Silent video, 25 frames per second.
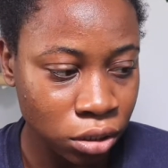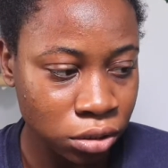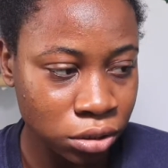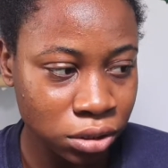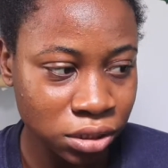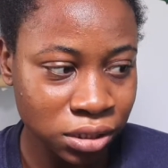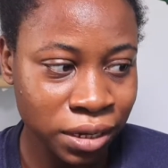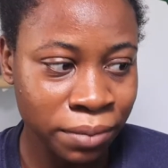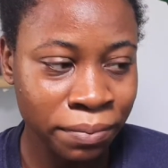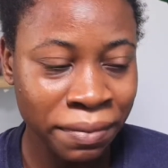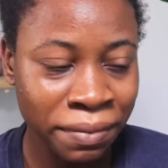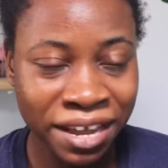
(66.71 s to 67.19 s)

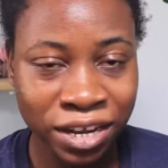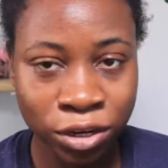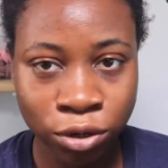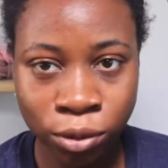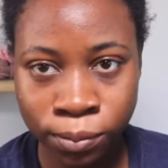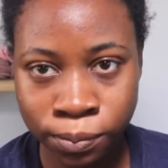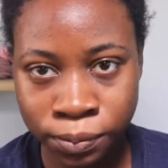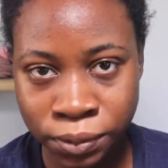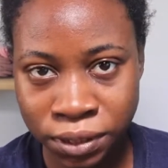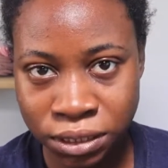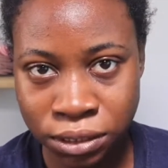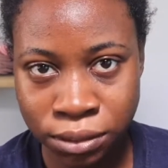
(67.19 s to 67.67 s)
They might
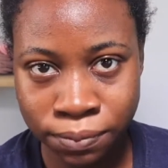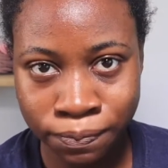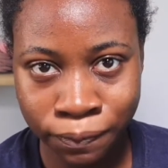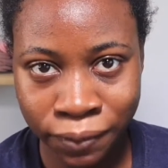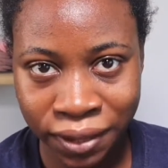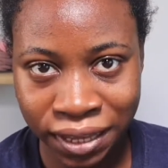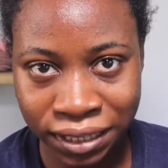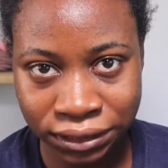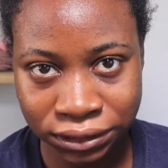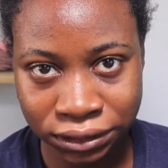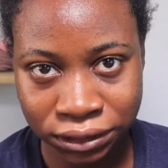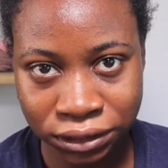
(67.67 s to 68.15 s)
not be the
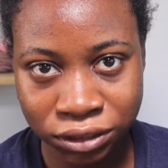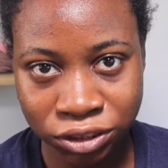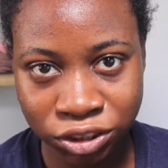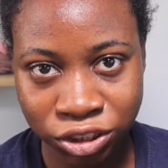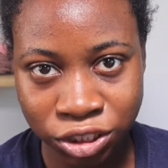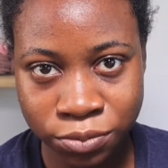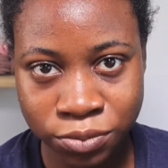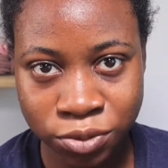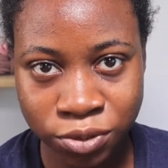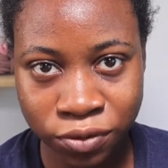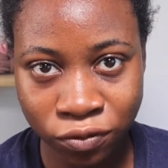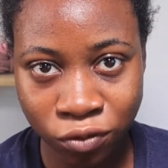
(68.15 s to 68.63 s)
best in
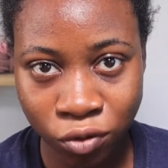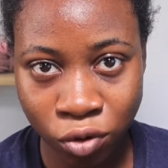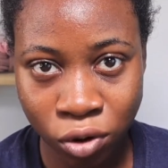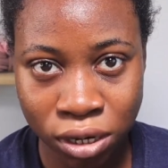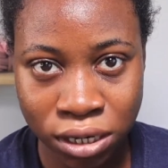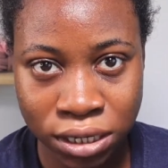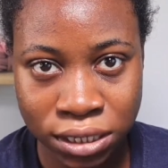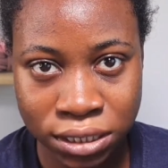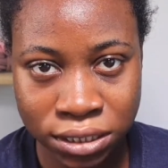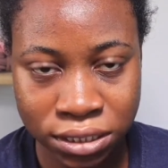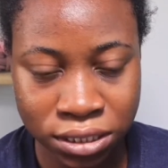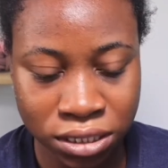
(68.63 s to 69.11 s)
terms of
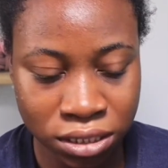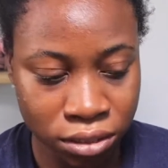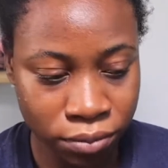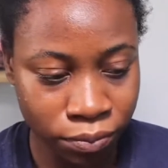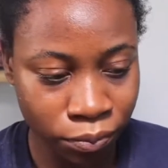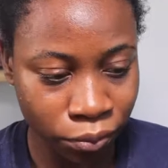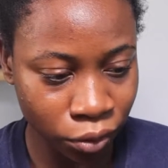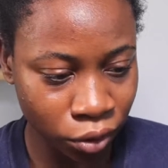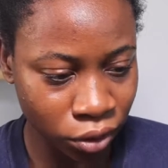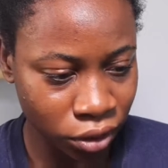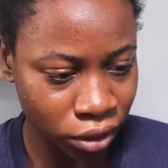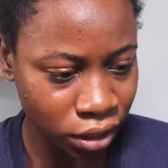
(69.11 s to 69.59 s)
quality,
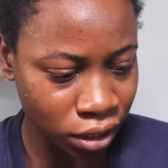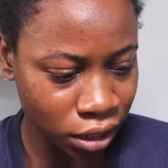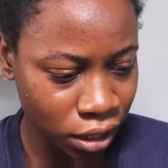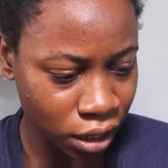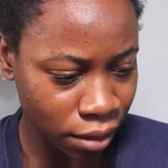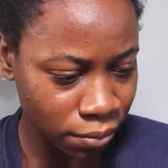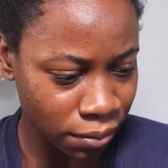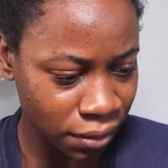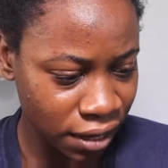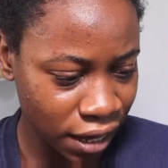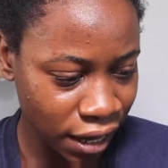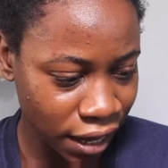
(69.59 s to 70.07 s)
but
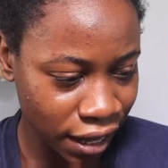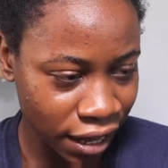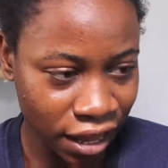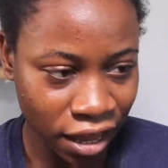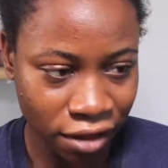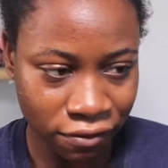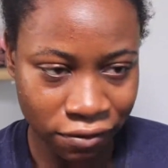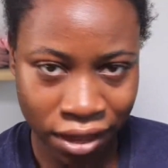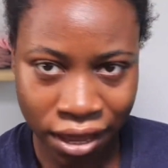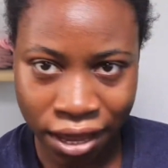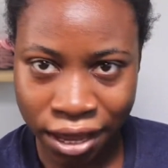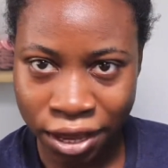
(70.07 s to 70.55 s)
I mean, I
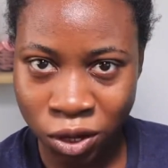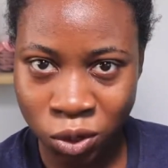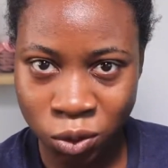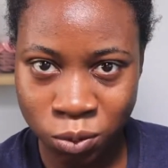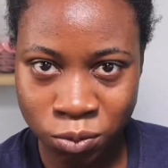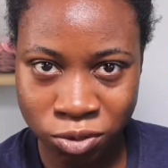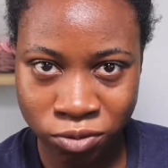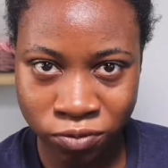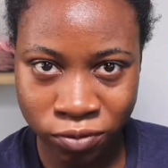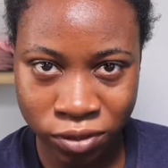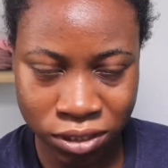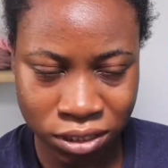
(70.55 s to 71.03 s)
have high
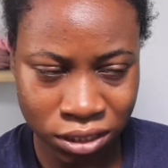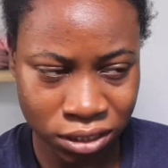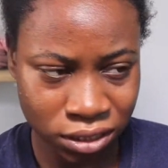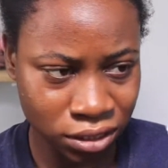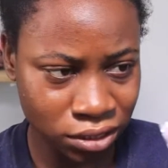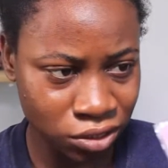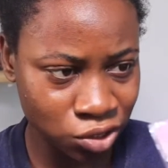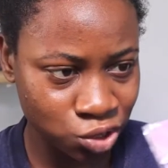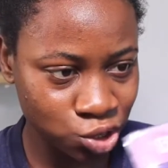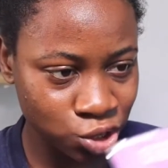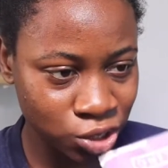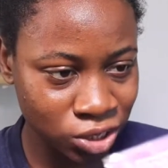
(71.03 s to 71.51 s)
hopes for this.
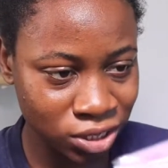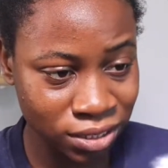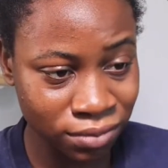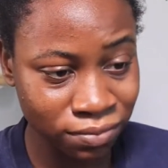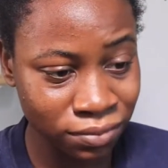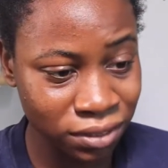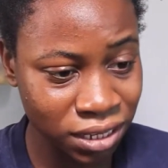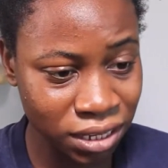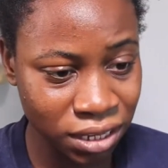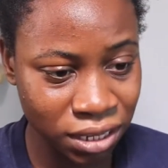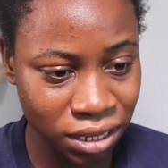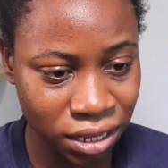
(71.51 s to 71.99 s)
It's just
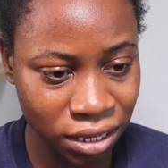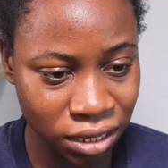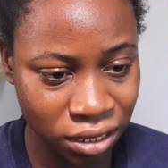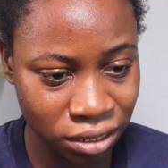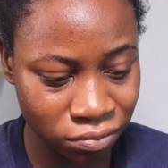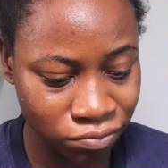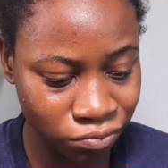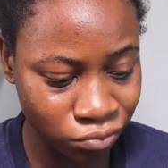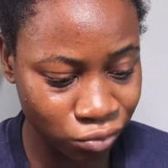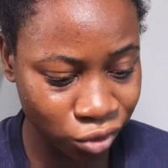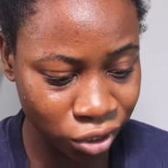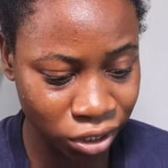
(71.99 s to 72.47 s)
simply a
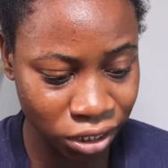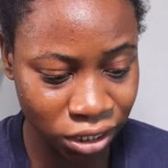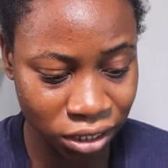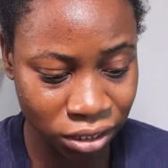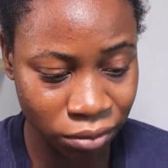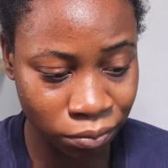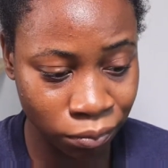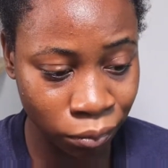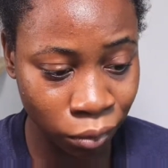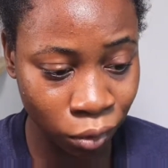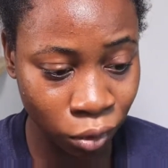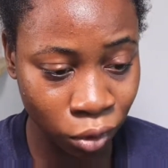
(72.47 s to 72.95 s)

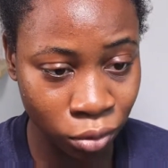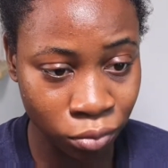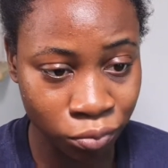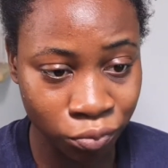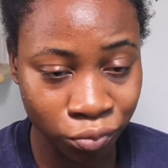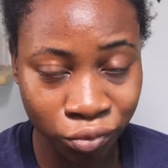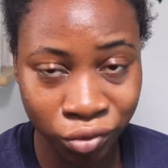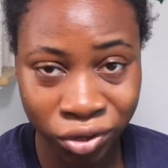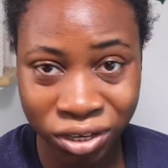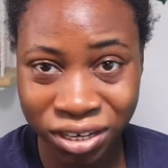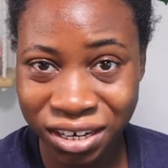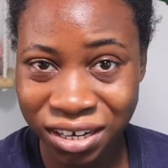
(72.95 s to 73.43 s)
braided bob,
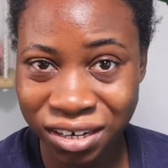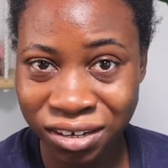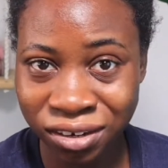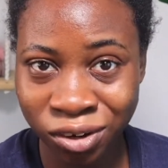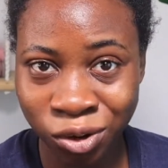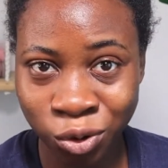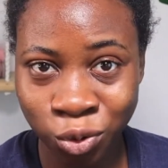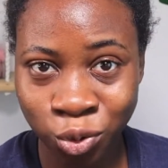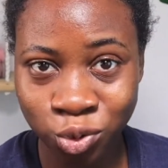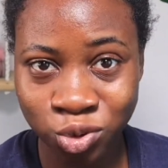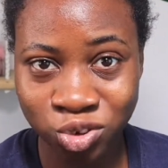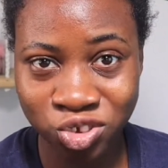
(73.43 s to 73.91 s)
braided
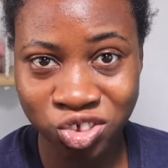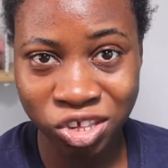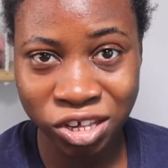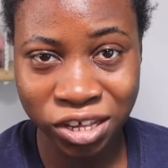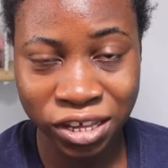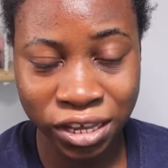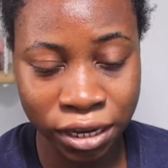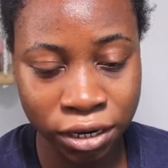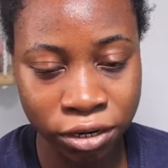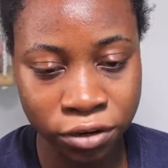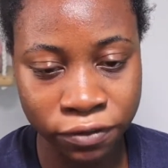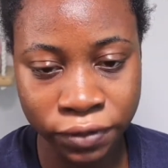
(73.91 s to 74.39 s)
crochet
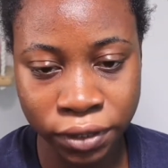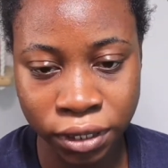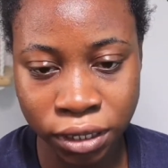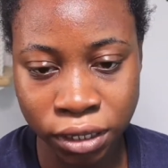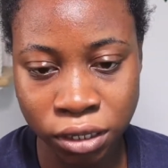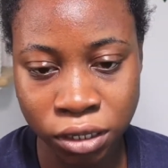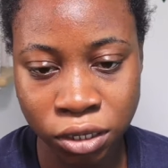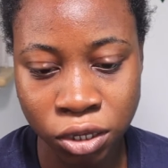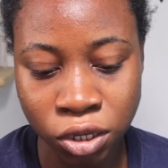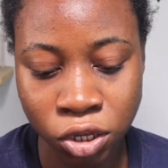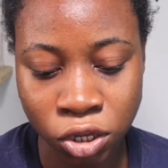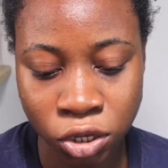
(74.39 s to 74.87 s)
kind of
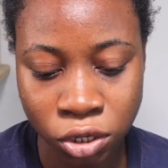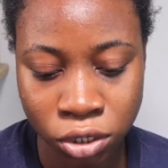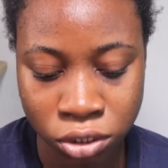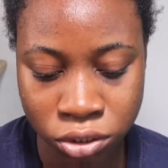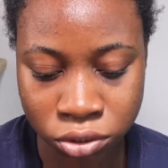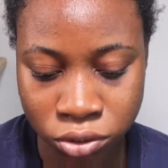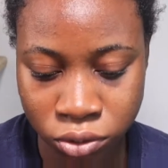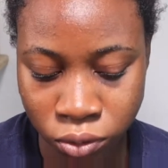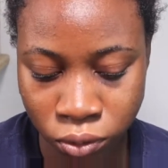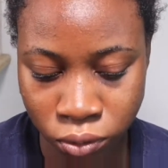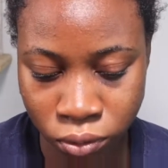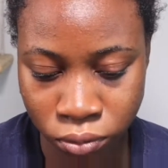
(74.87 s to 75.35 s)
hair,
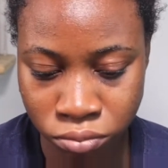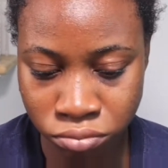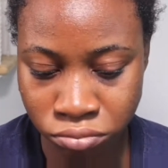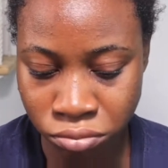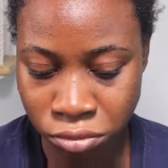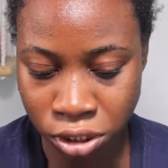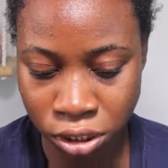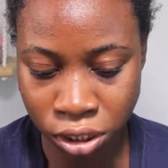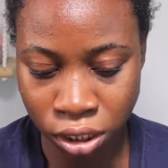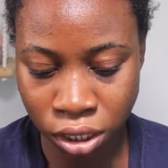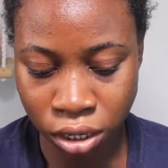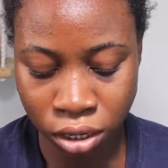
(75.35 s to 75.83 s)
so
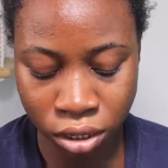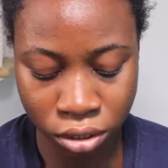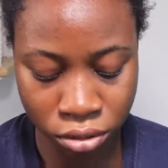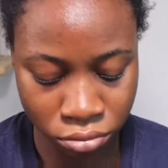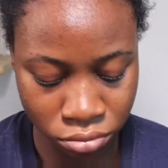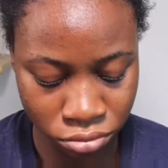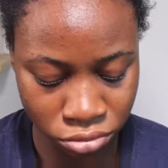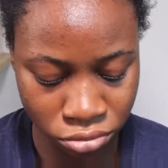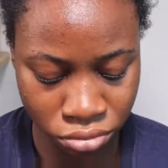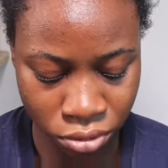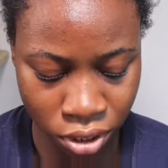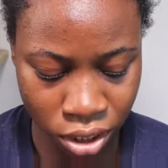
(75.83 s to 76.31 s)

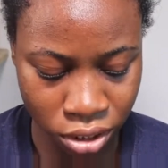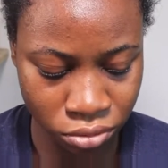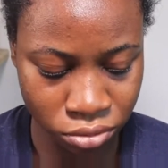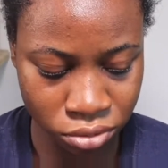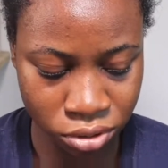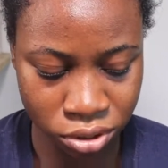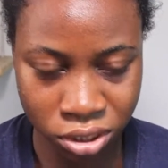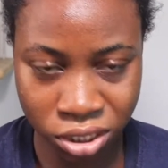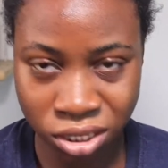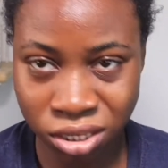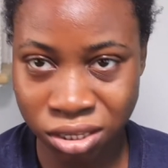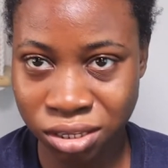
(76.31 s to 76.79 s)
I
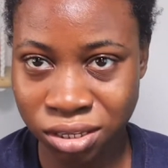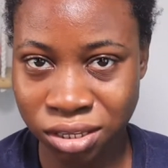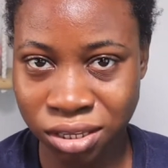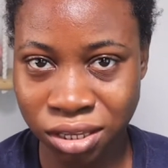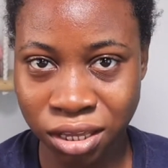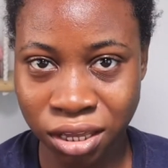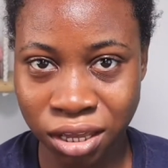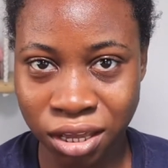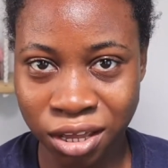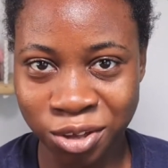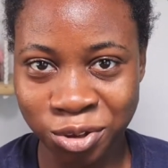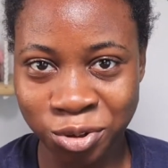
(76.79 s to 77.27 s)
don't think
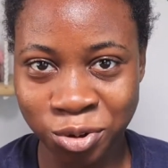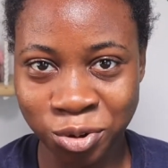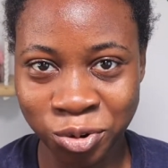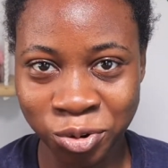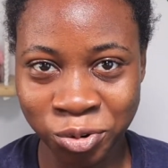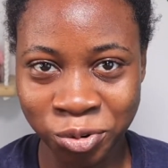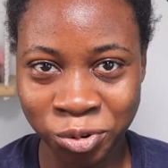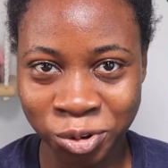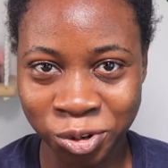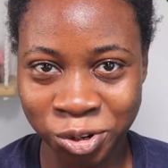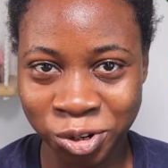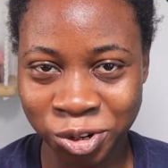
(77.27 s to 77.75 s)
it can go
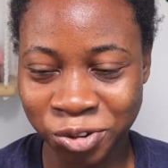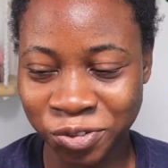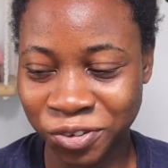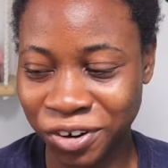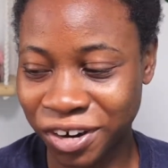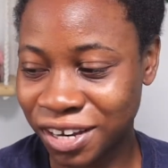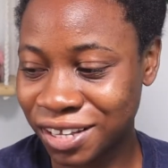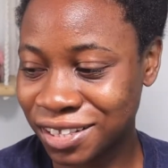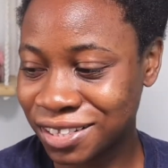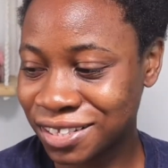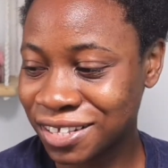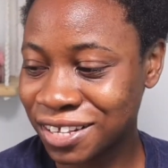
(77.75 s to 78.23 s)
wrong,
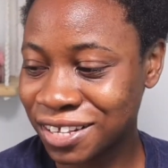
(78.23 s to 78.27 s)
right?